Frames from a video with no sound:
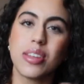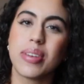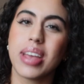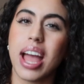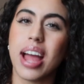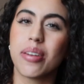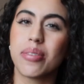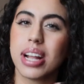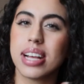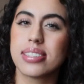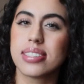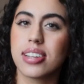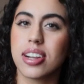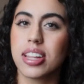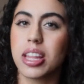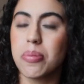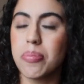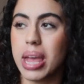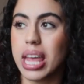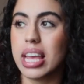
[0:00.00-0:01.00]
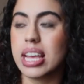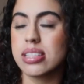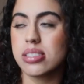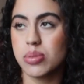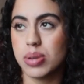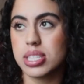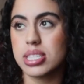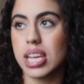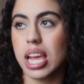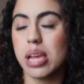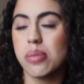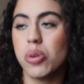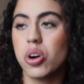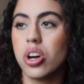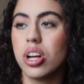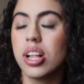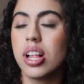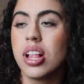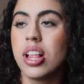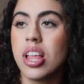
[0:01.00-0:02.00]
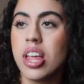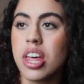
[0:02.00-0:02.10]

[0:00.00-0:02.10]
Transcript: you can't necessarily make into a table,